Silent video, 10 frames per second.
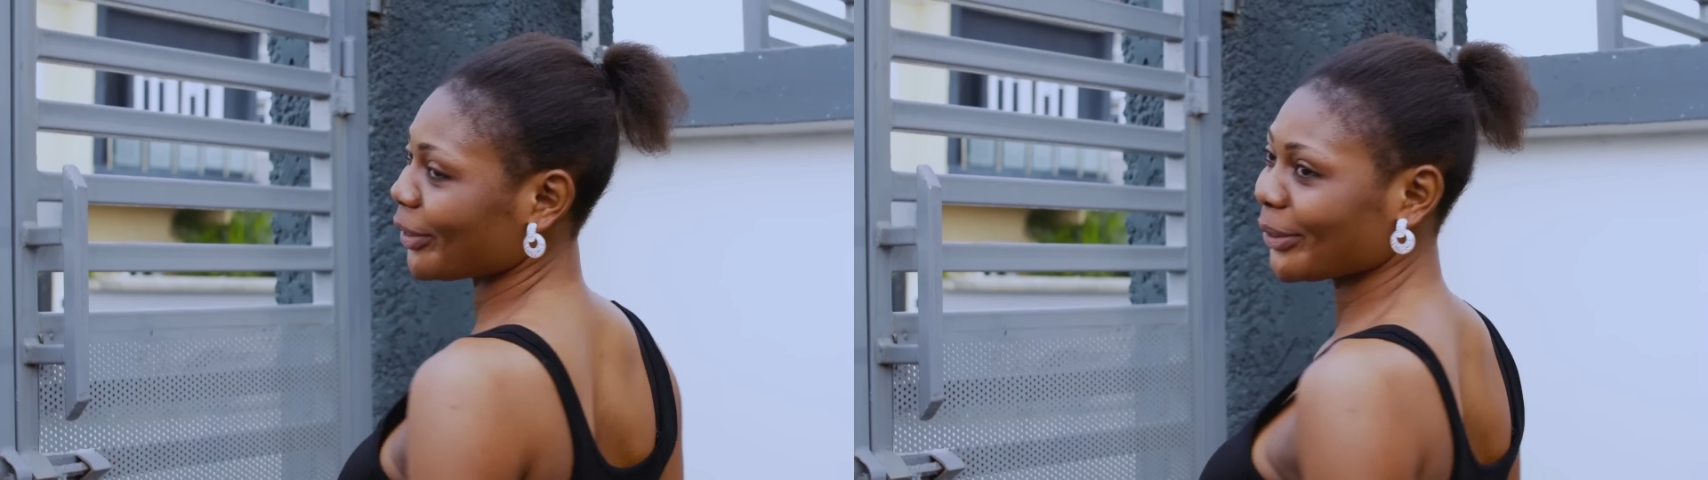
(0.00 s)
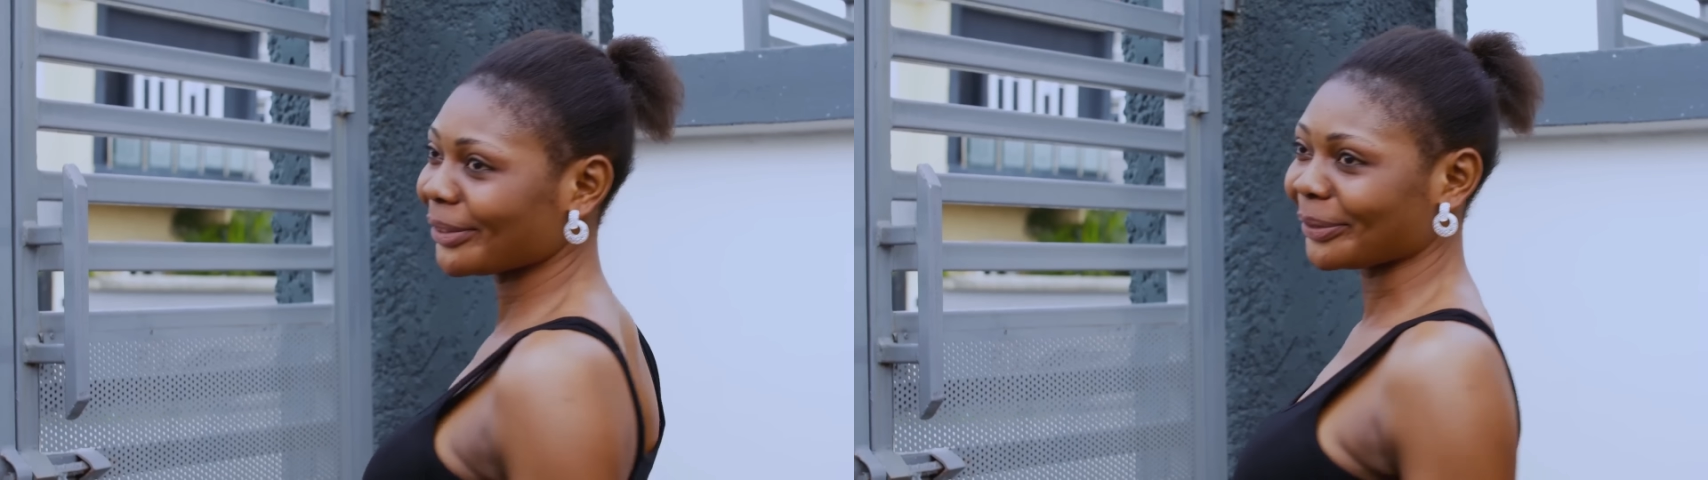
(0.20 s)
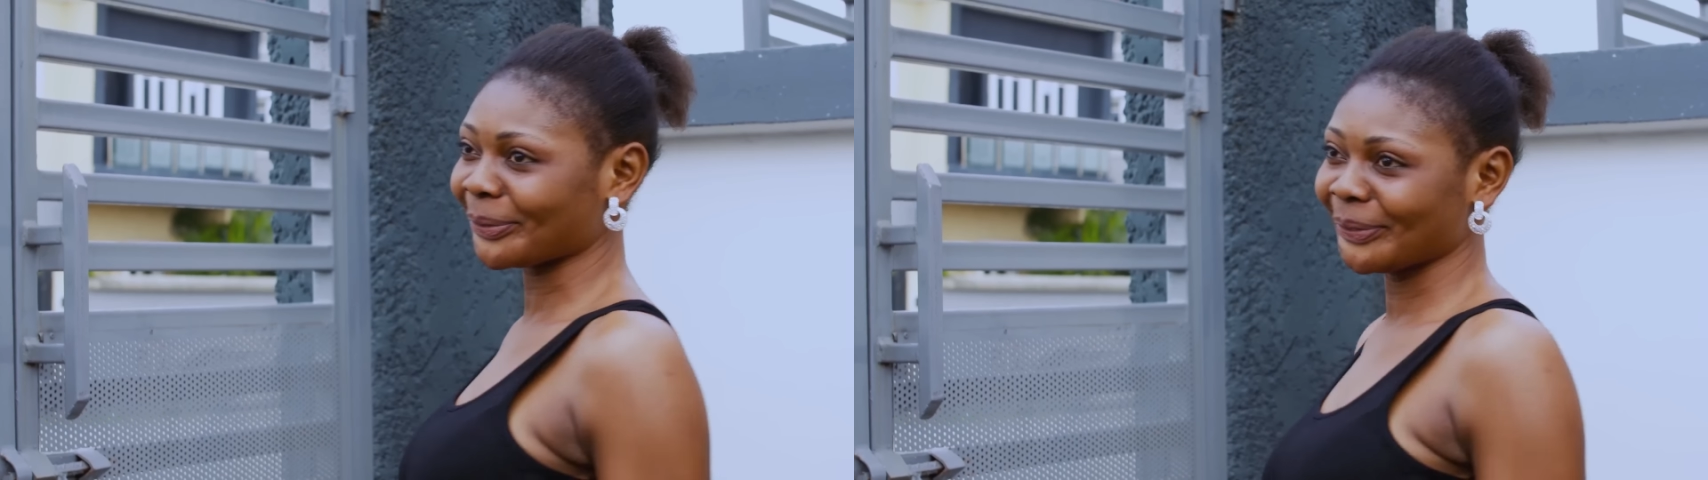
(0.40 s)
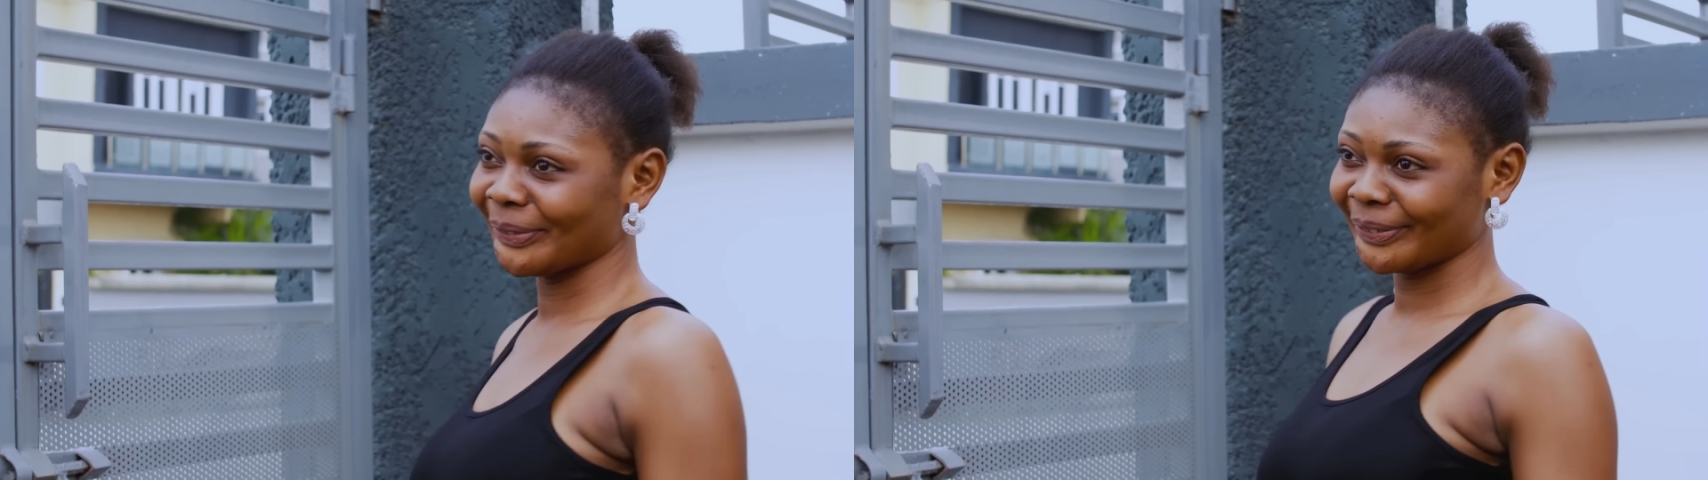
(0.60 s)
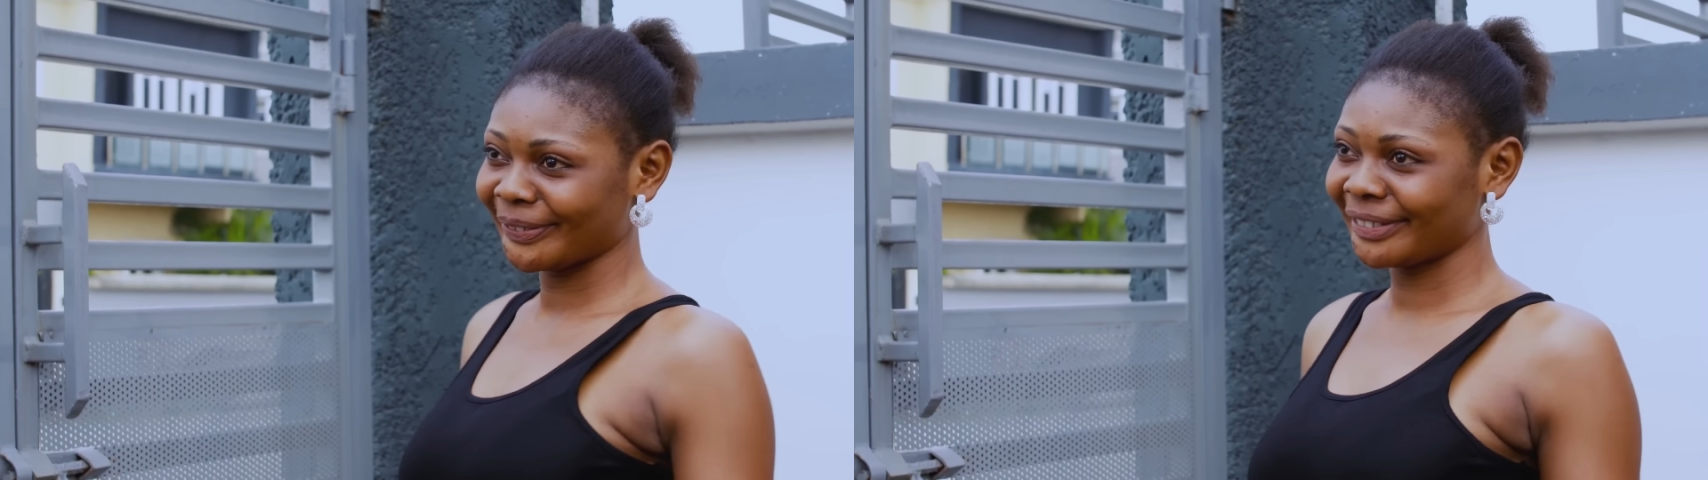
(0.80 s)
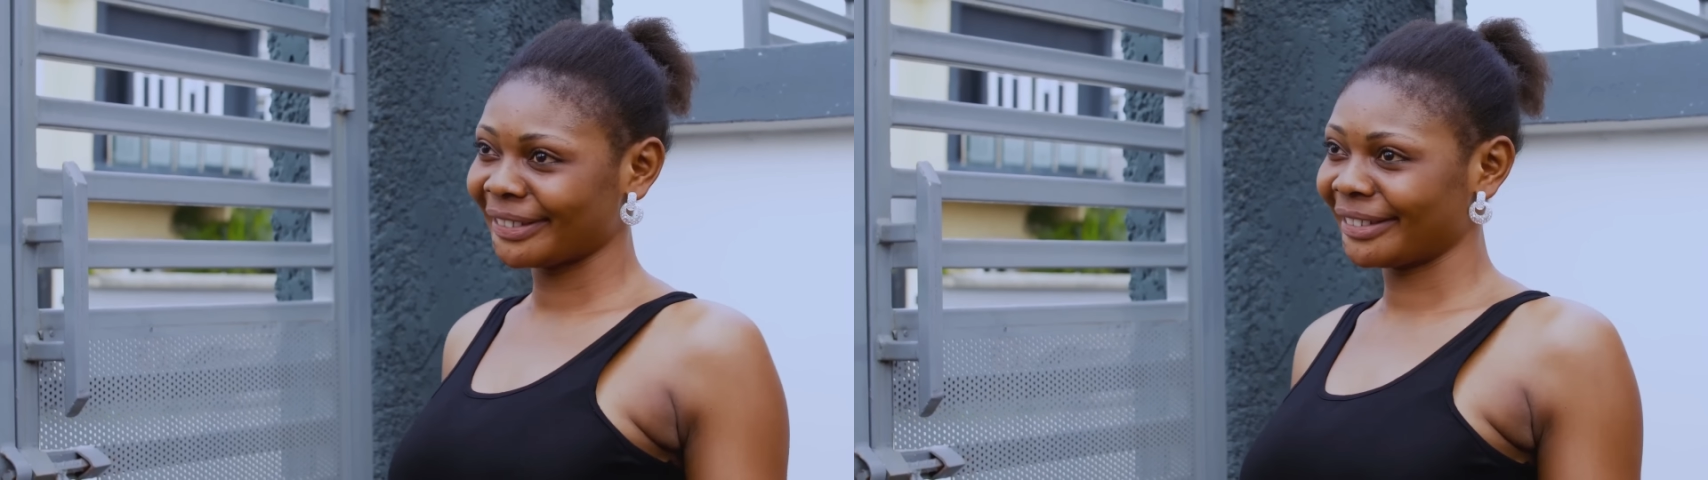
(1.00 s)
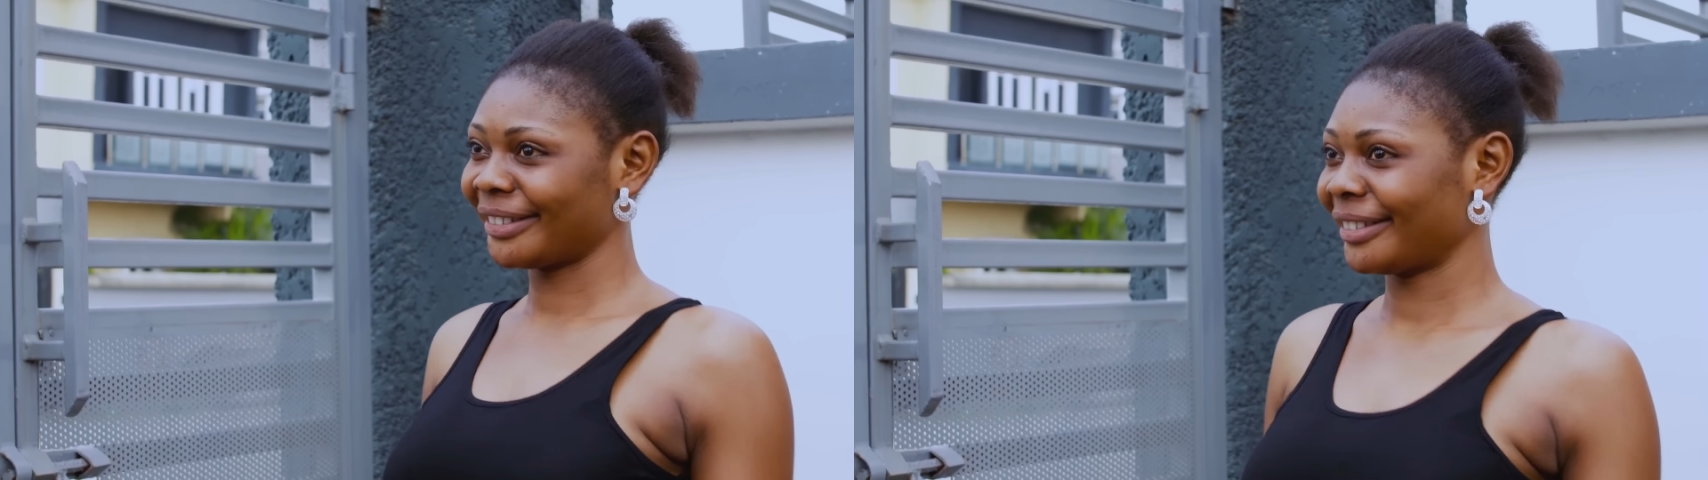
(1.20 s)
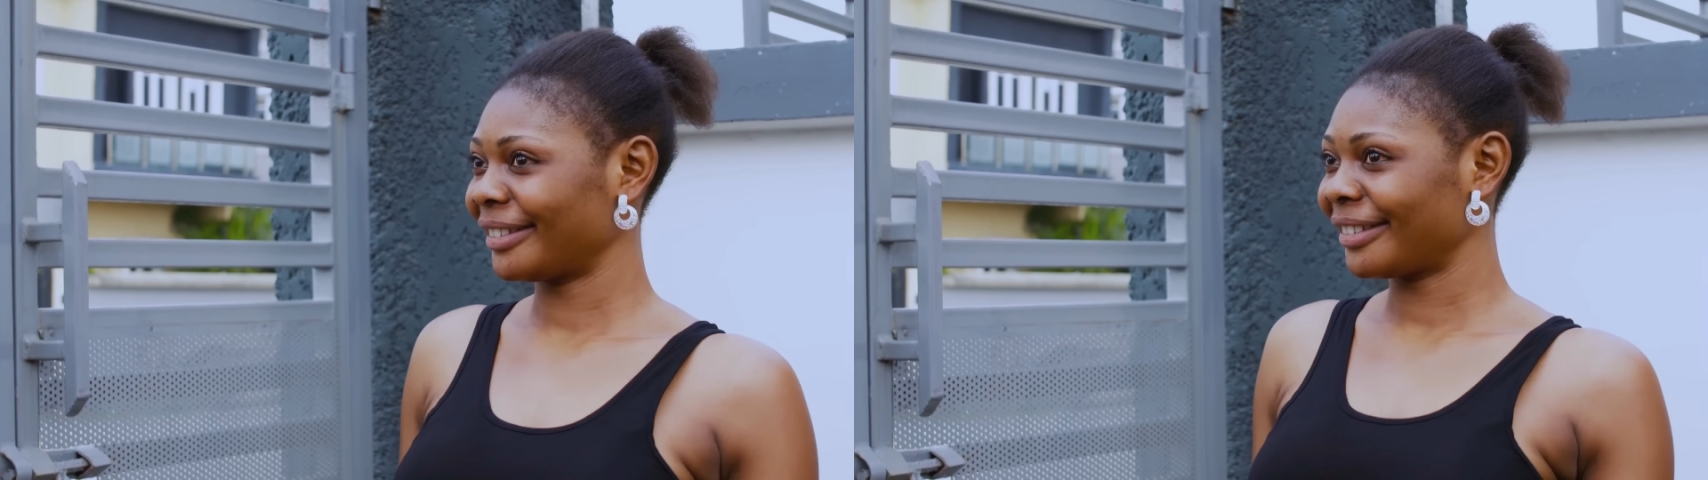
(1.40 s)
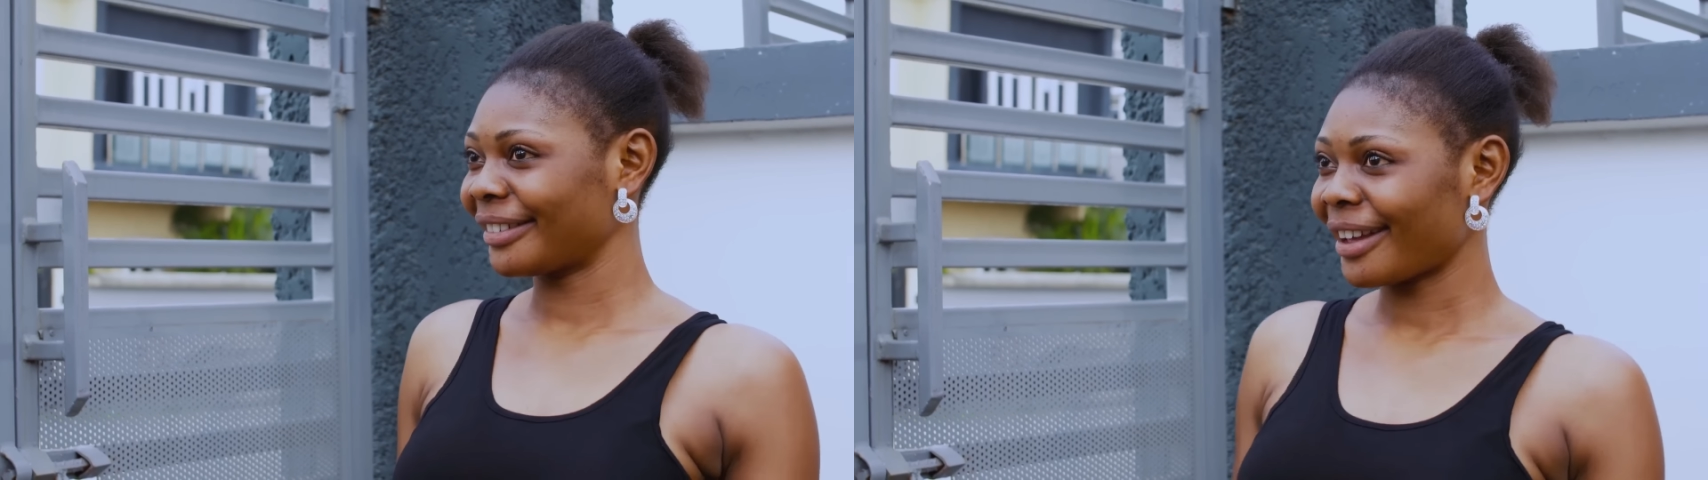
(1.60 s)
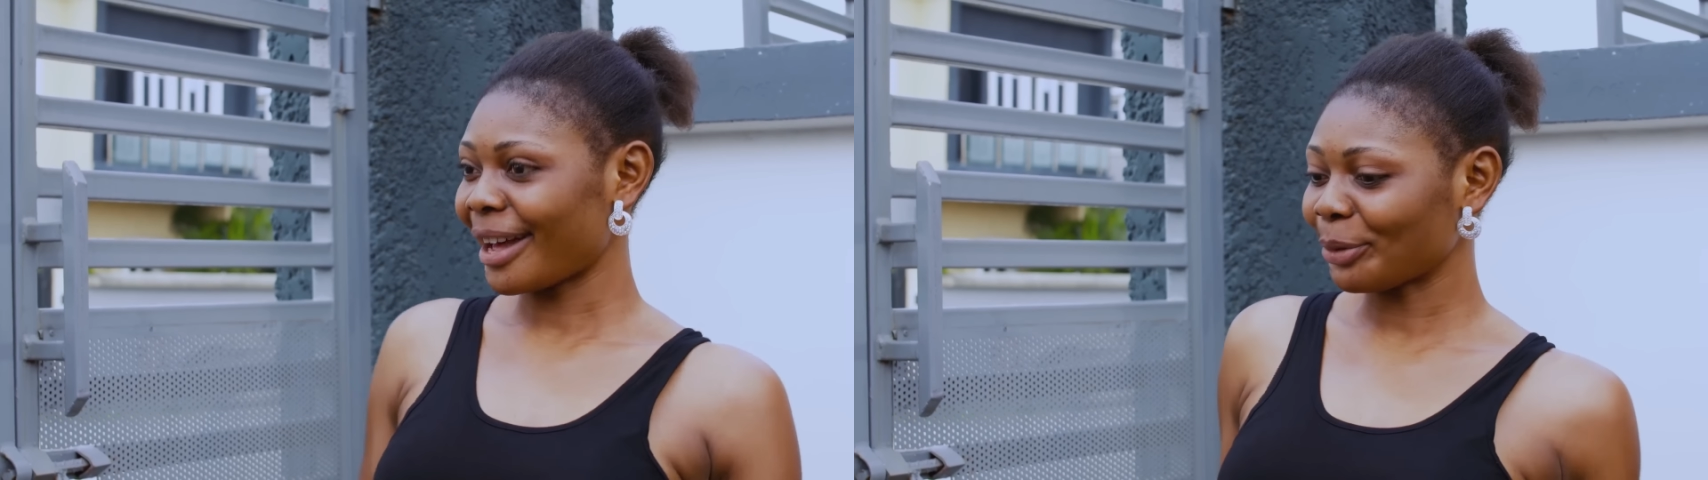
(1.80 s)
For you, no.
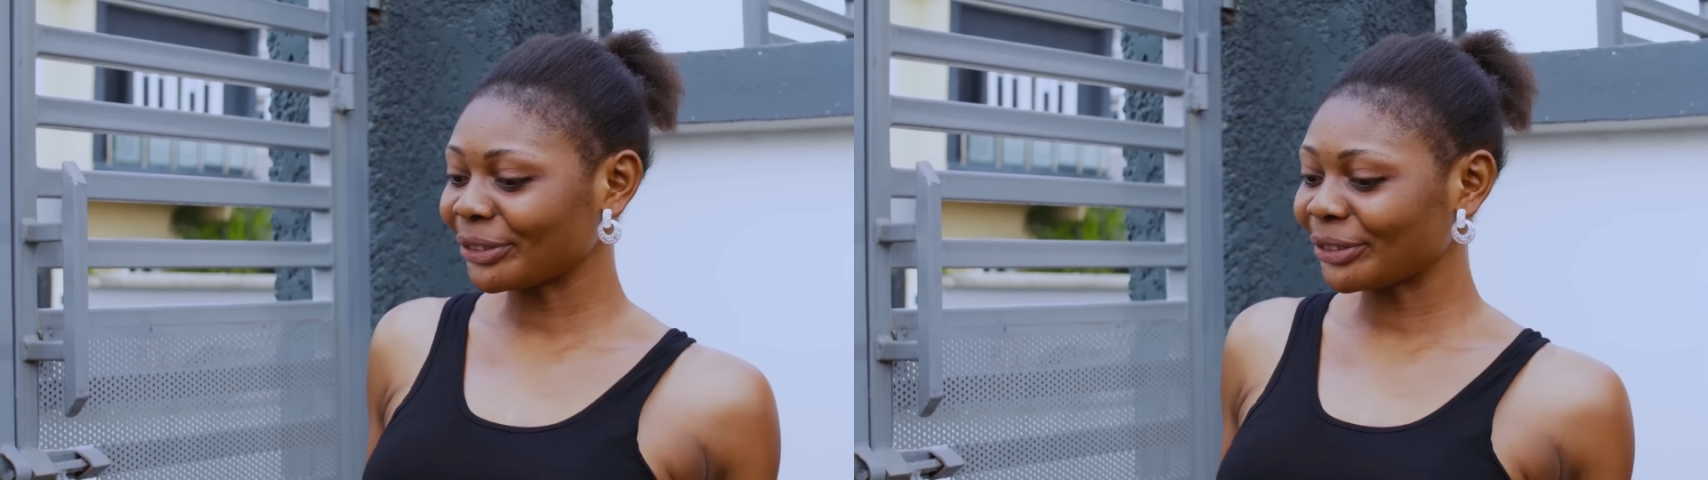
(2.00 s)
I'm